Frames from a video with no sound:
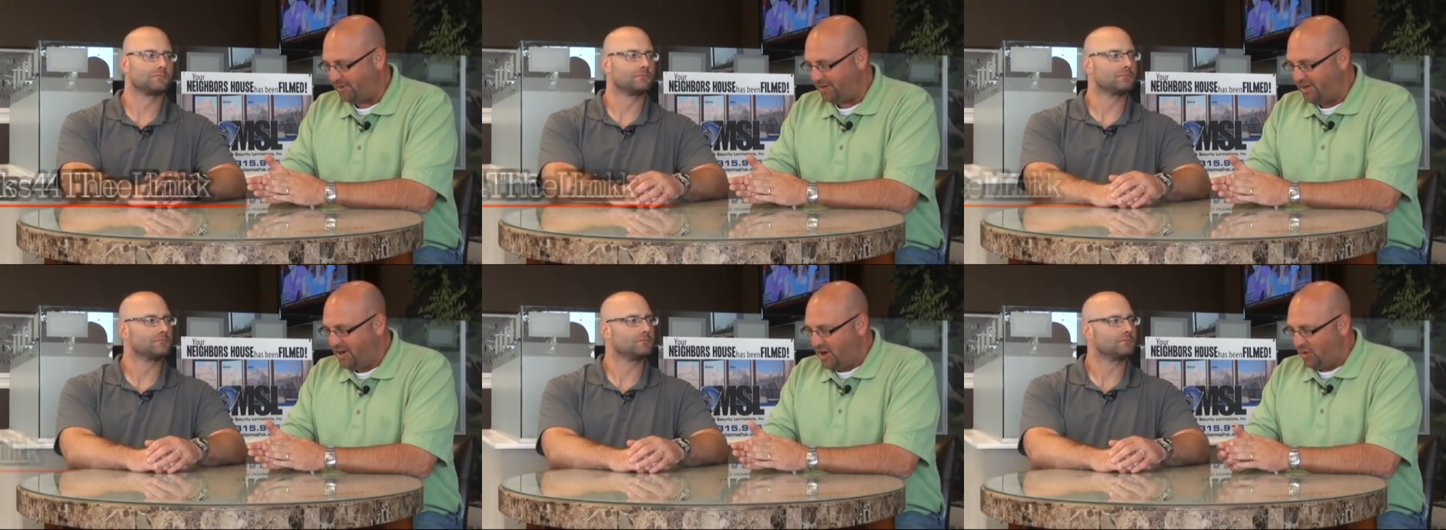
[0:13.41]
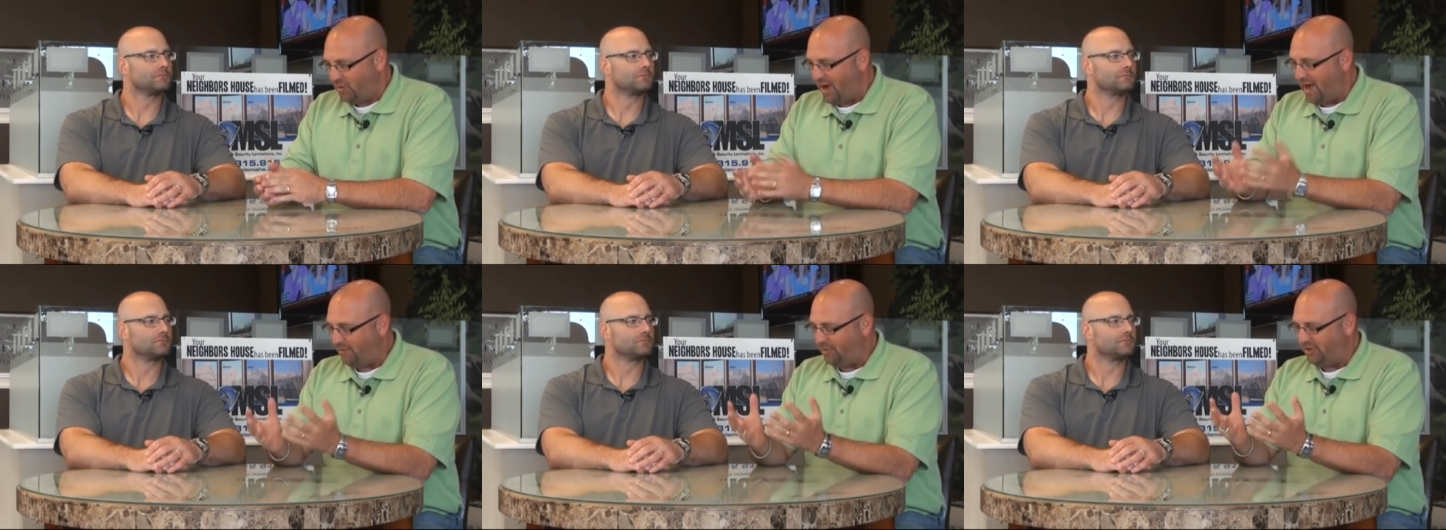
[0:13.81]
Speaker 1: And
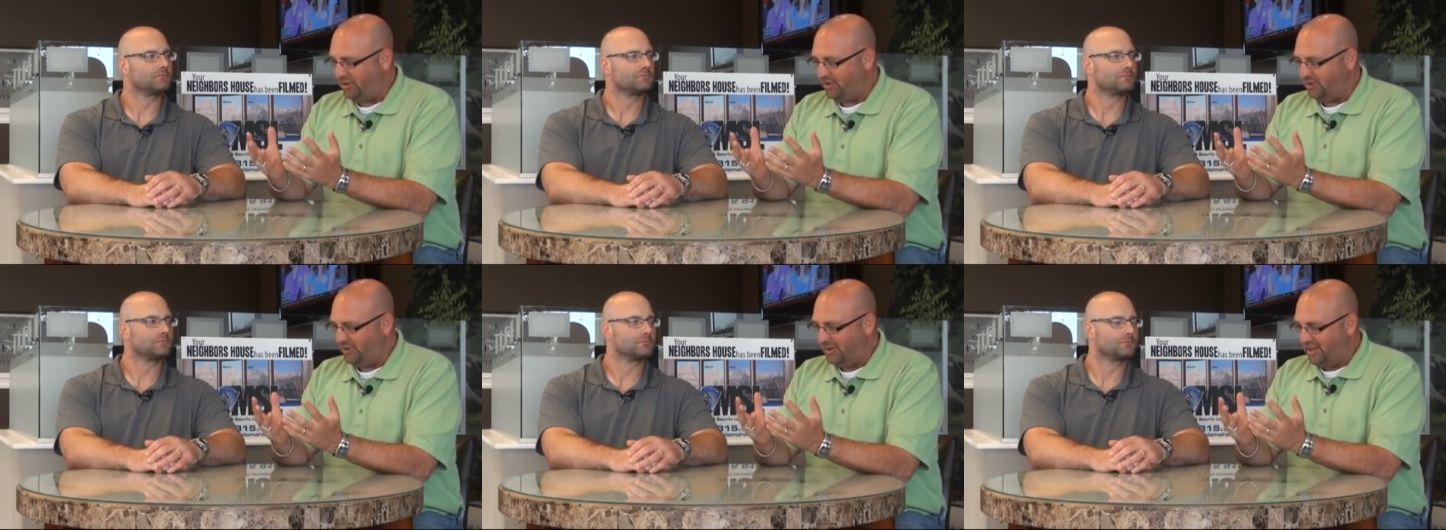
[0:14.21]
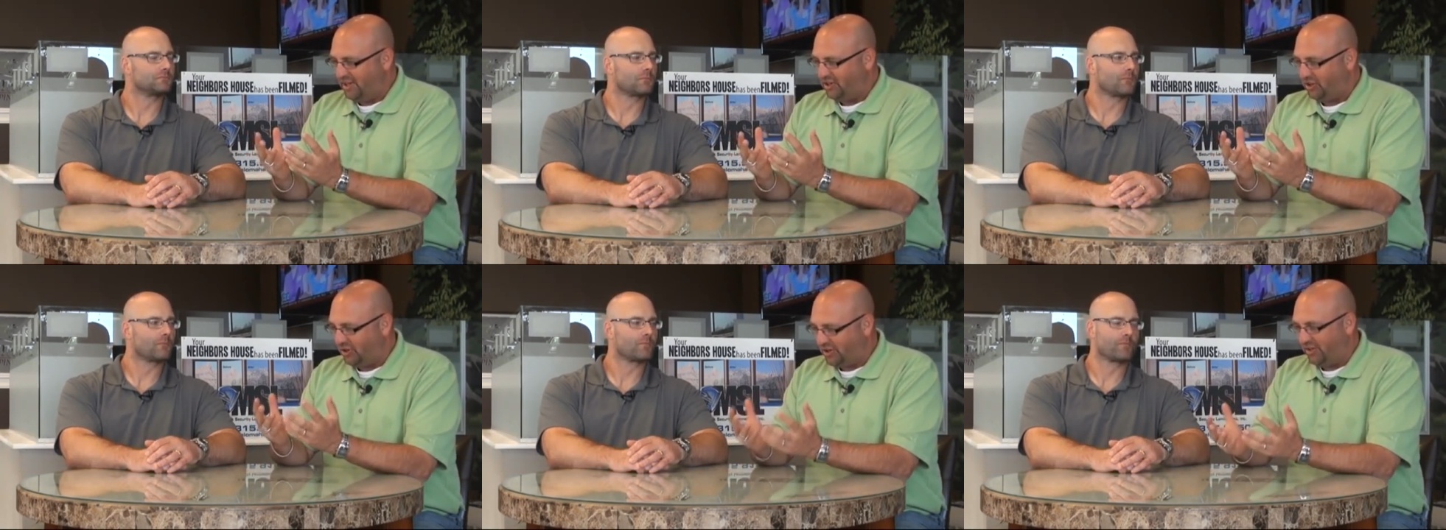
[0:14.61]
Rob, when you
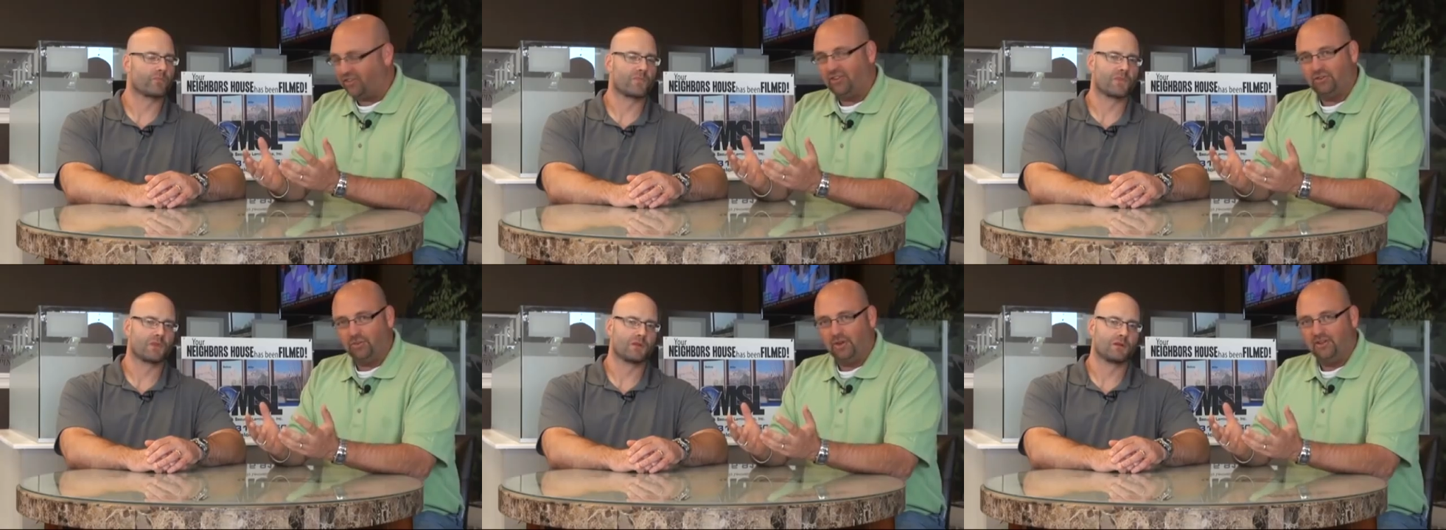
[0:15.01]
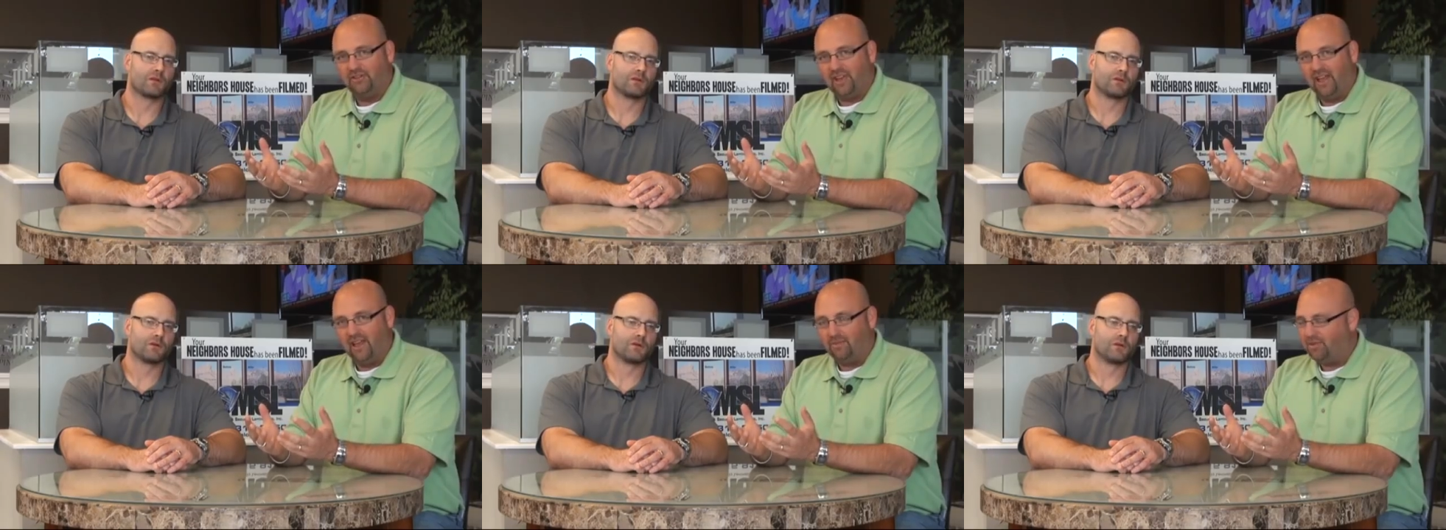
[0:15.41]
look at this
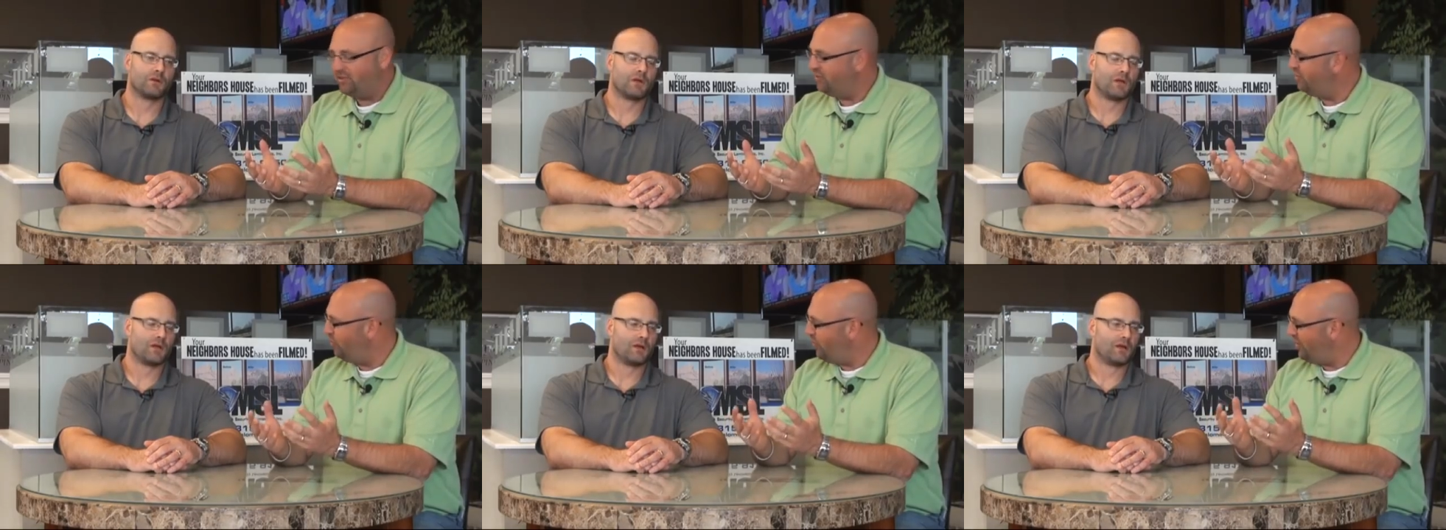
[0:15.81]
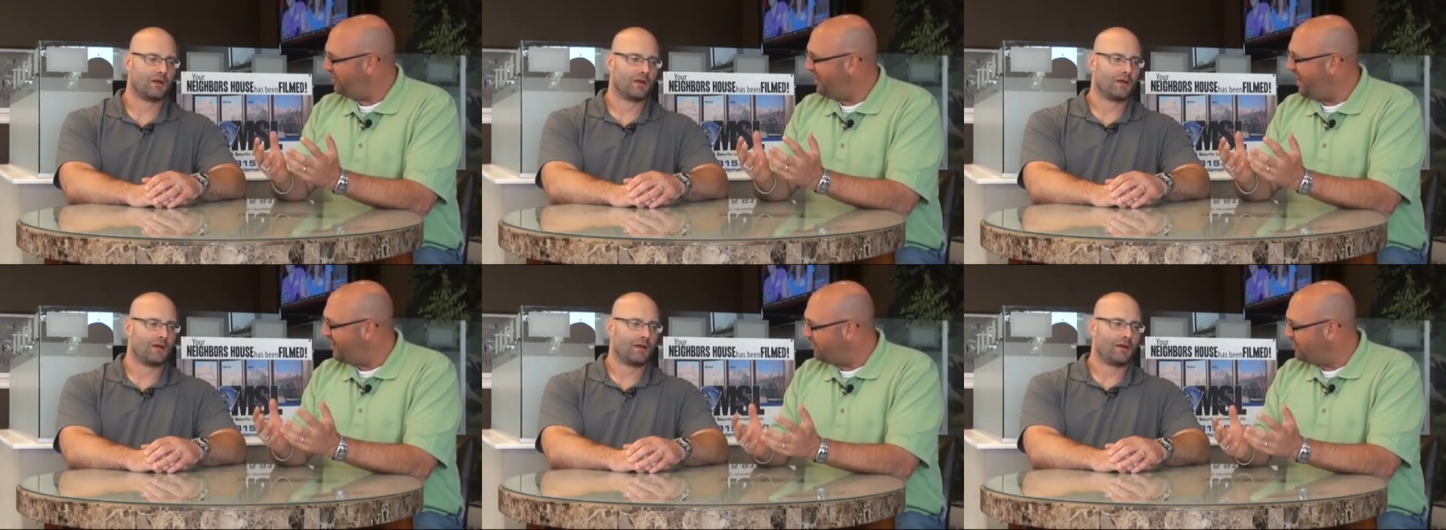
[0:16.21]
week's game, this is the
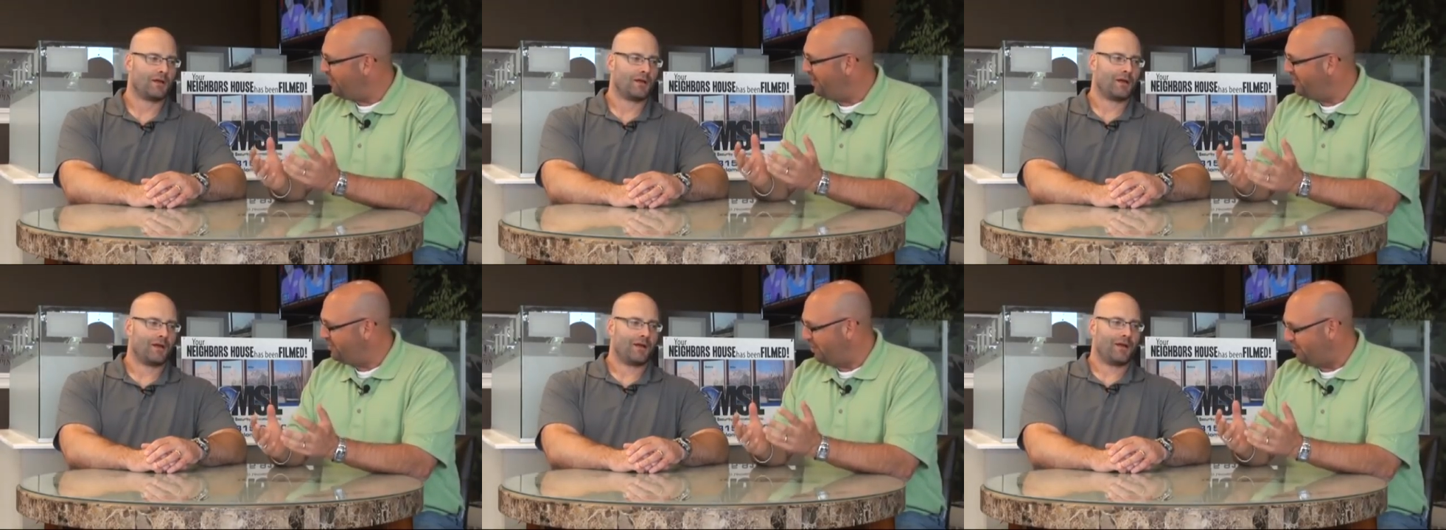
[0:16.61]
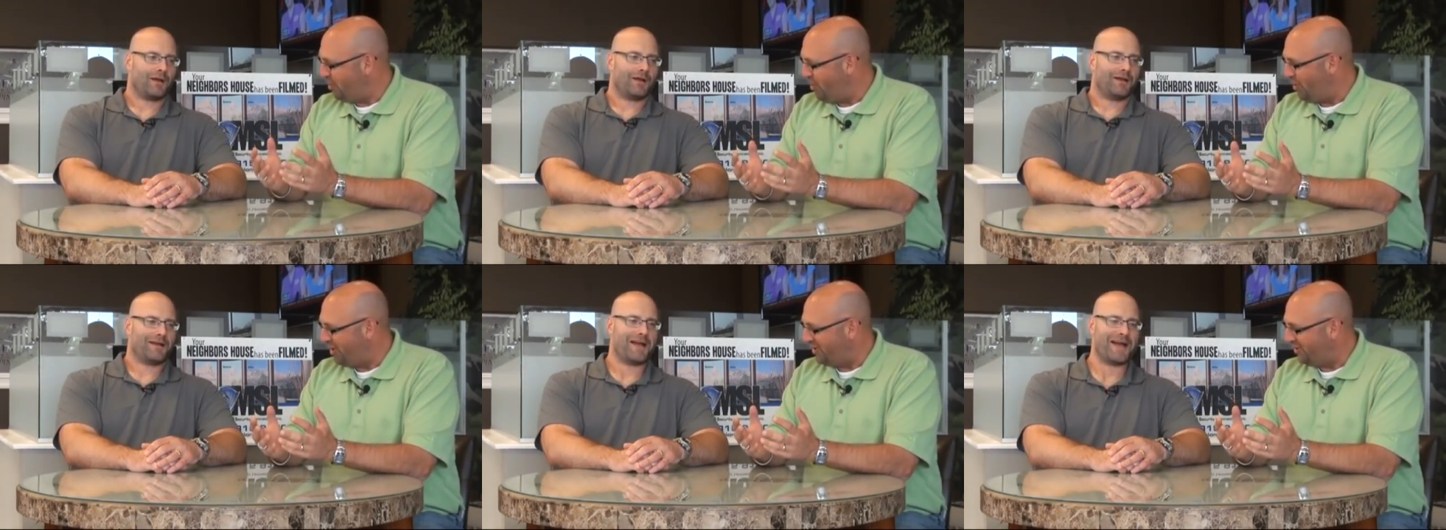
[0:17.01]
one that everybody's been
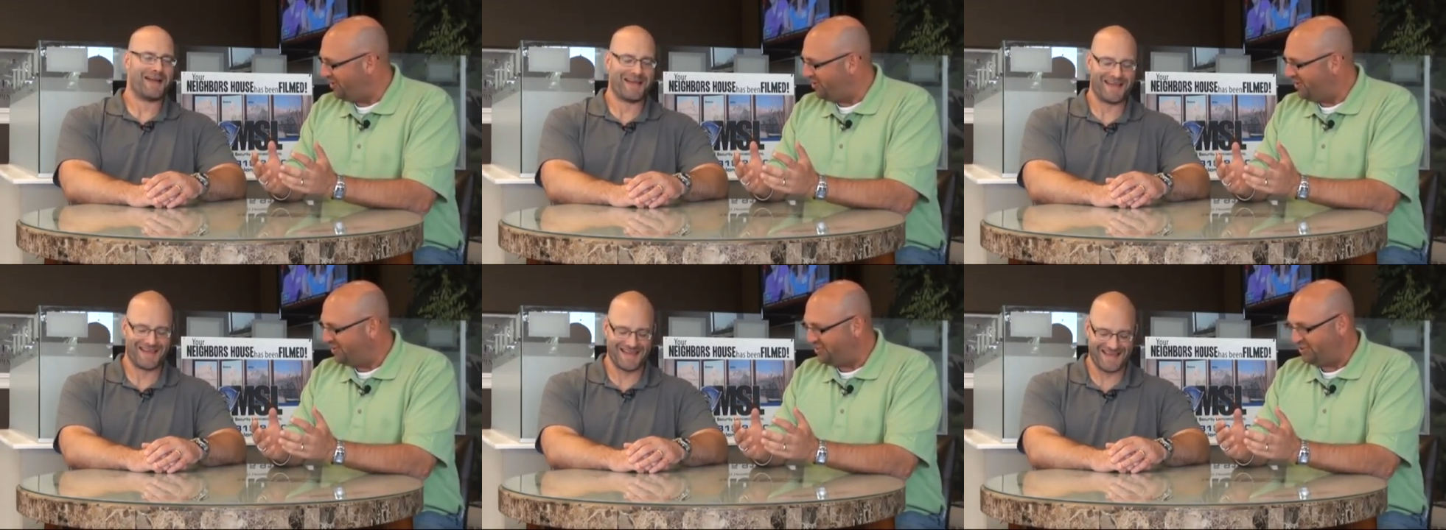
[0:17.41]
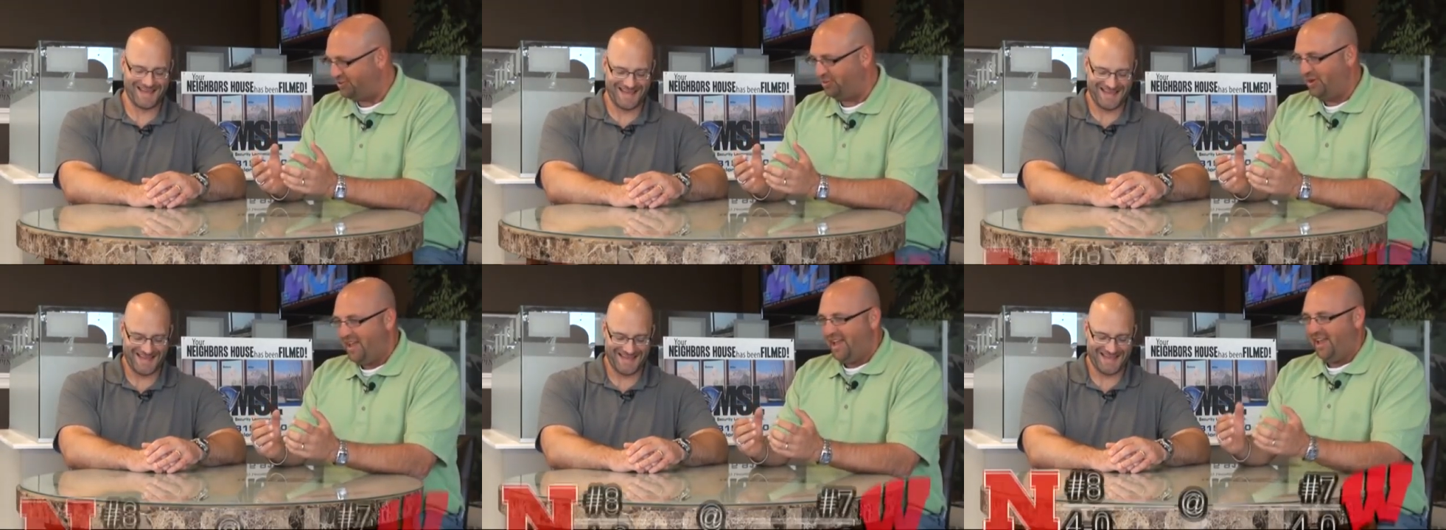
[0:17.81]
pointing to. This is,